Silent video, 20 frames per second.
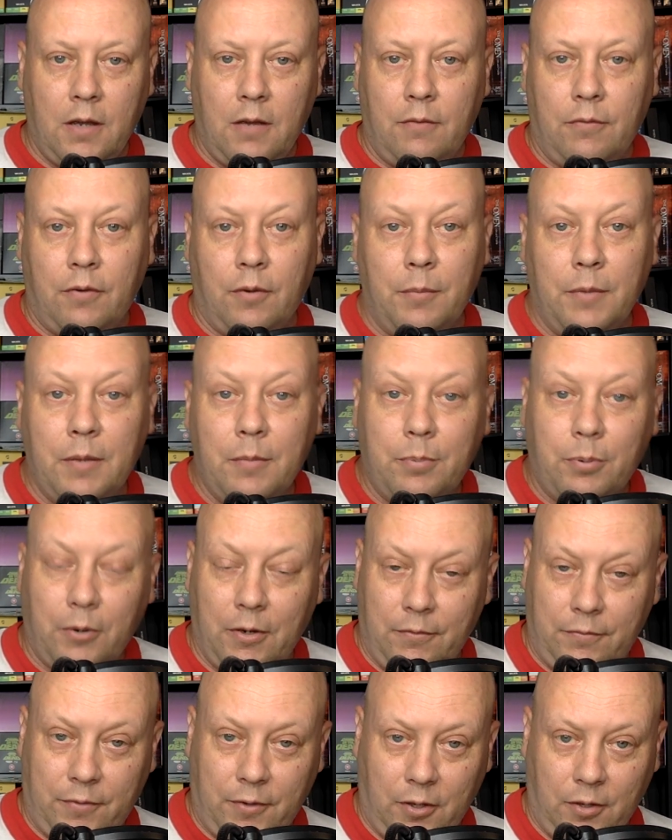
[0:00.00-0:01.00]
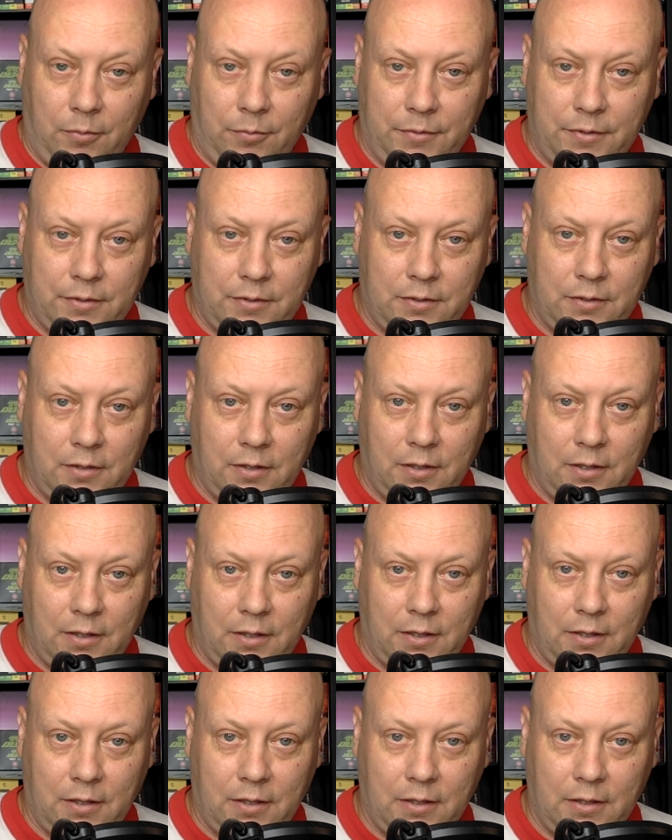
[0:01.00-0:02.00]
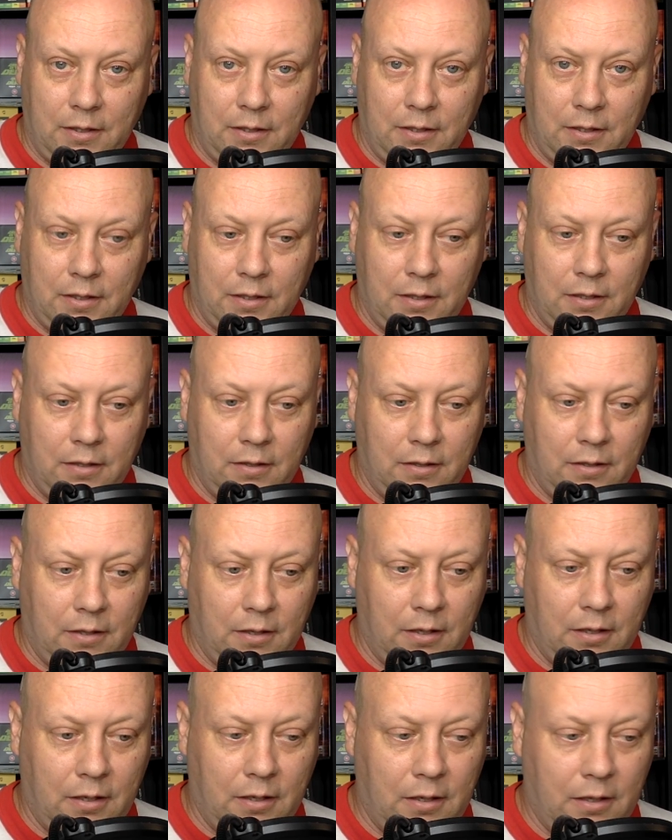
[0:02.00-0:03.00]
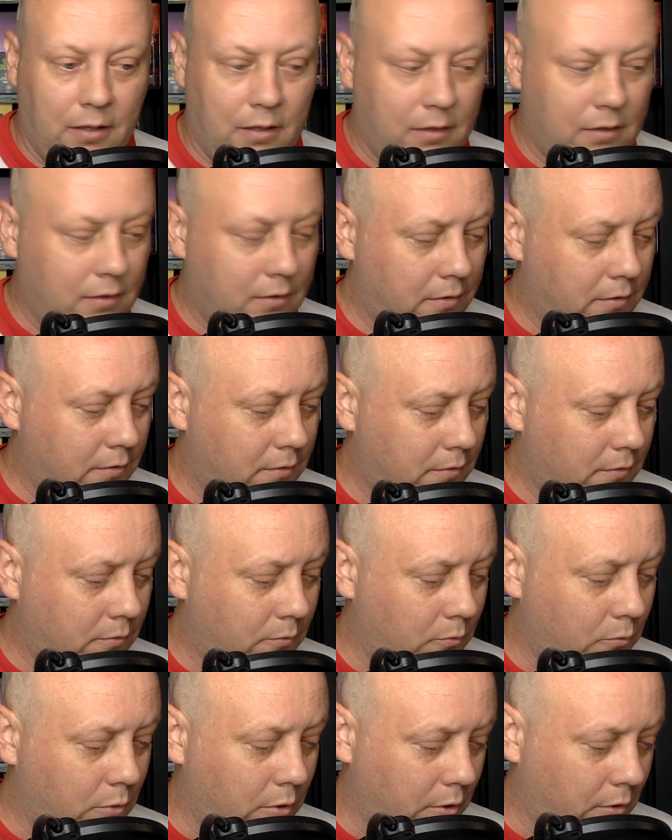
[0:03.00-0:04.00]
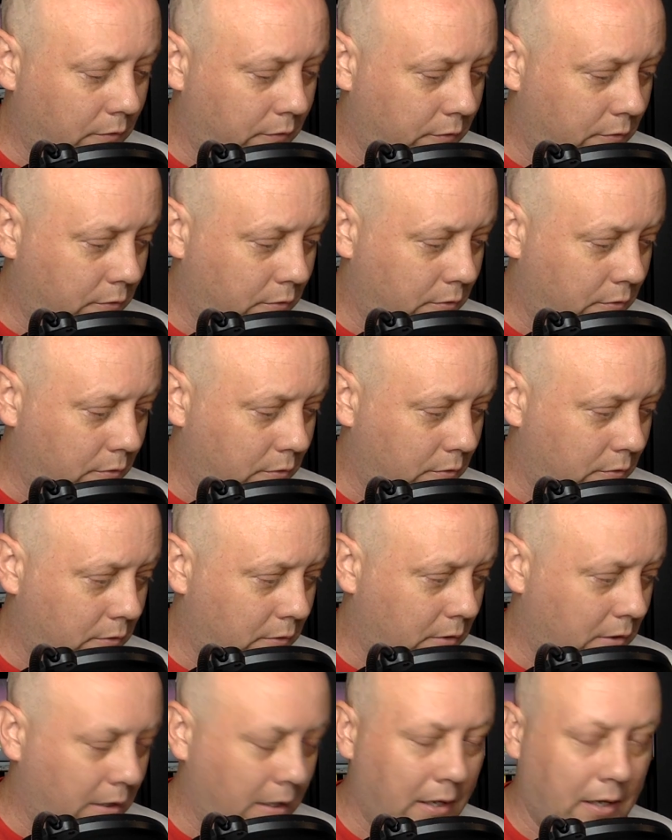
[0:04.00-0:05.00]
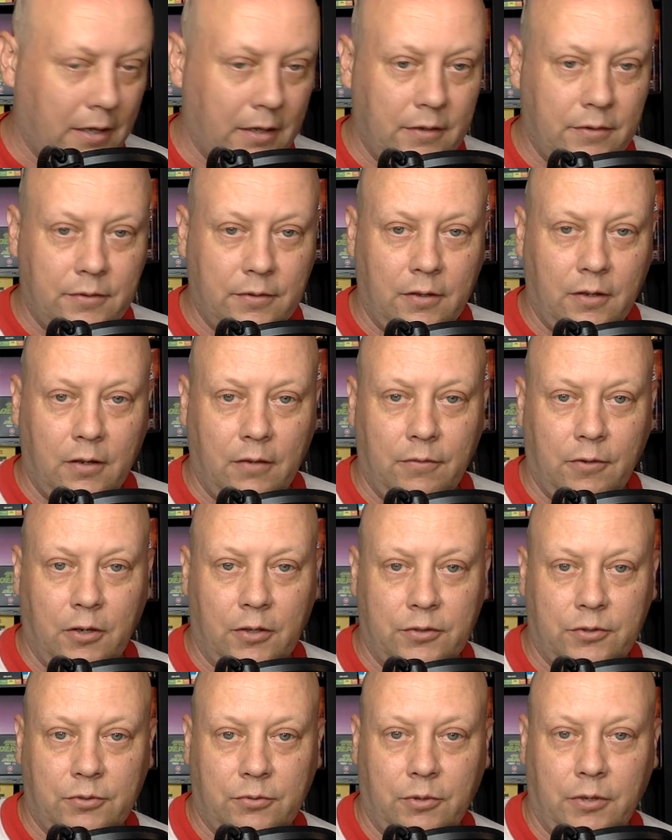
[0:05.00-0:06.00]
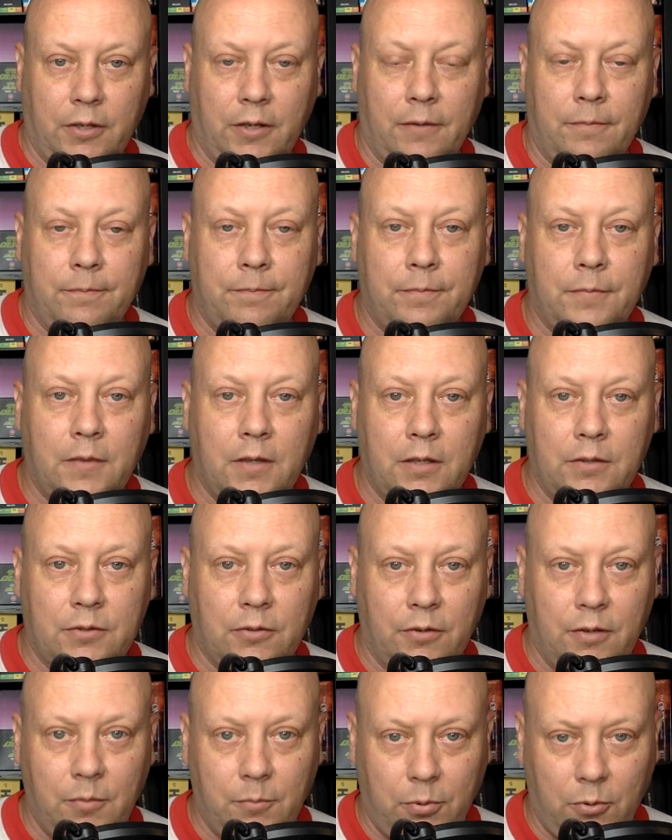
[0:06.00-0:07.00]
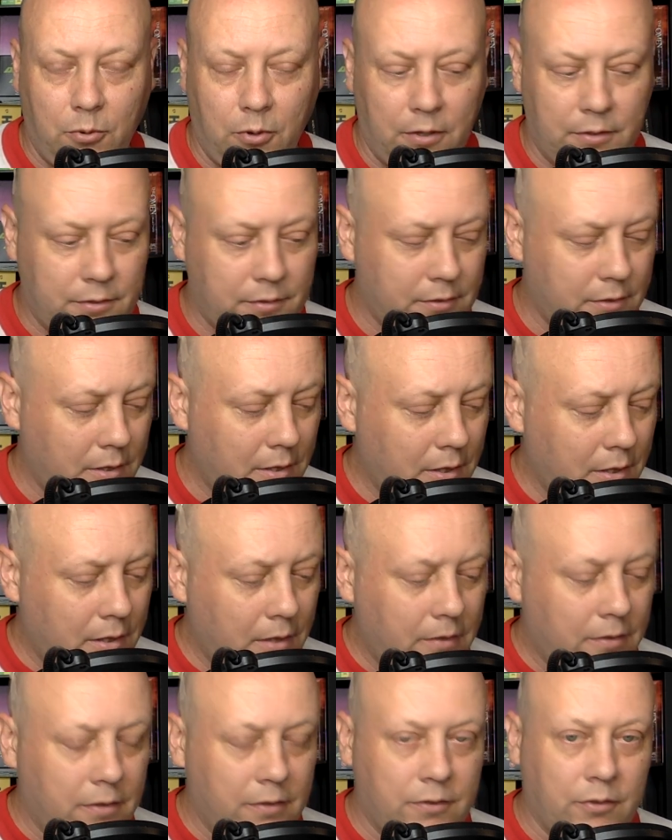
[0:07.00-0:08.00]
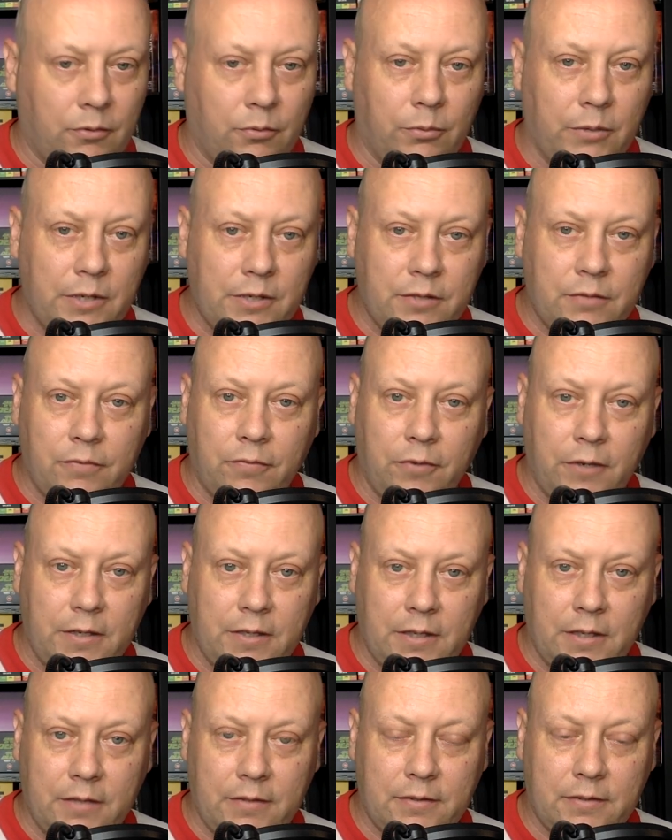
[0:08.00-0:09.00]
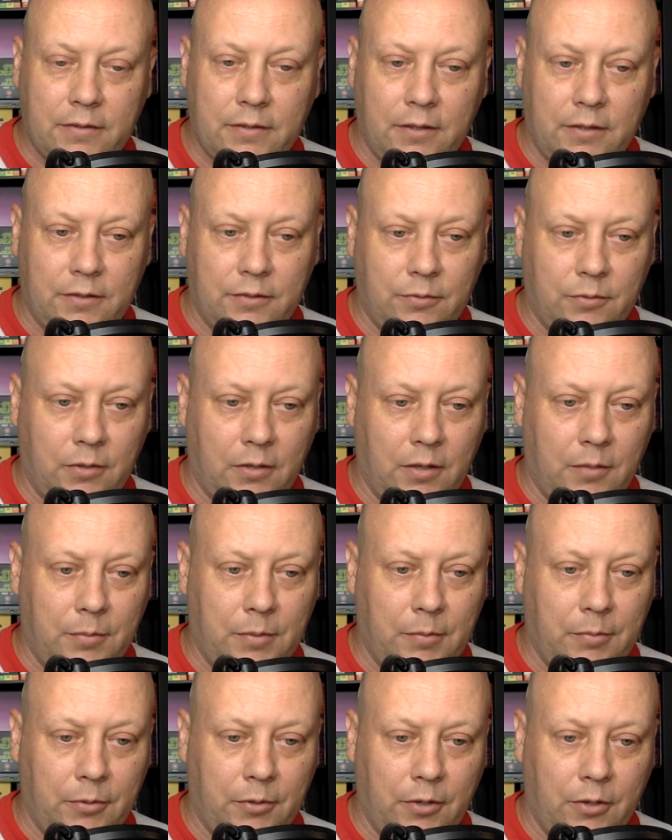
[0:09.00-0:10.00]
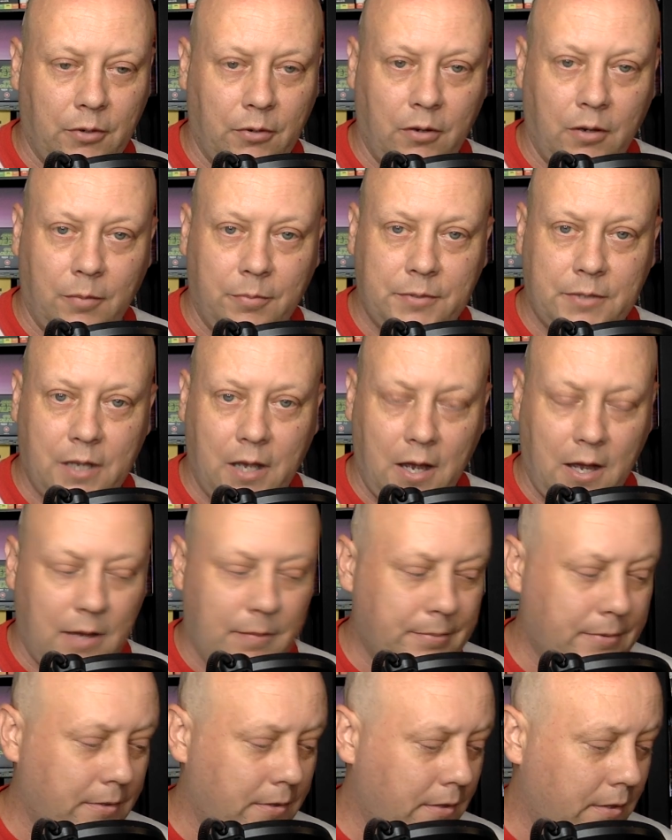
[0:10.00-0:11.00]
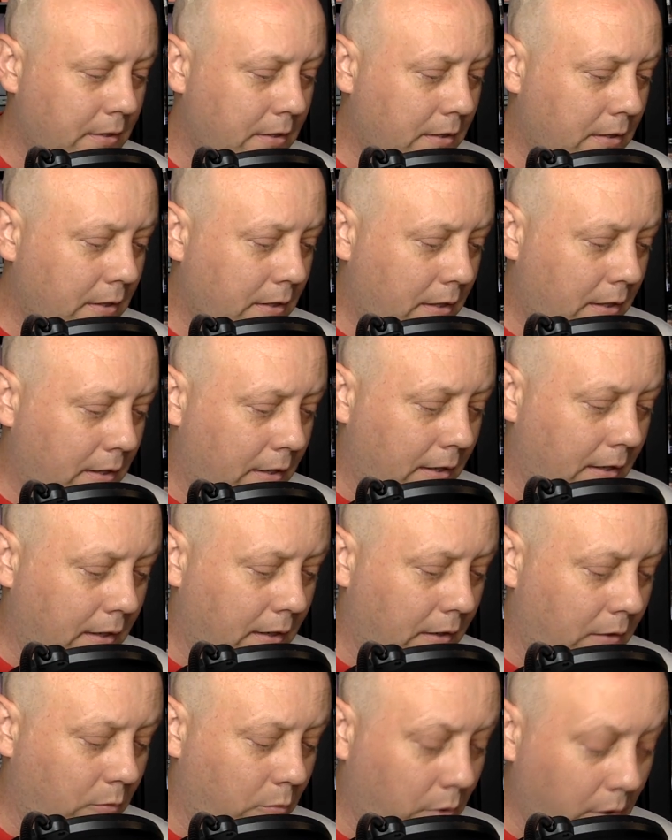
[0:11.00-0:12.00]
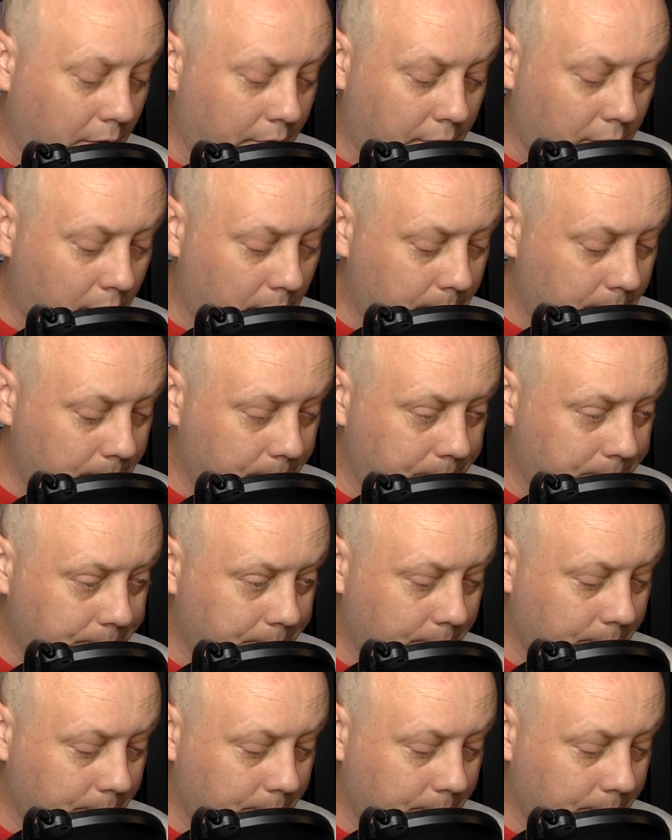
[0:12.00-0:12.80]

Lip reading: from Imprint FIlms in the wonderful land of Australia. These are imports. These are region-free discs. I just want to let people know up top. And one of them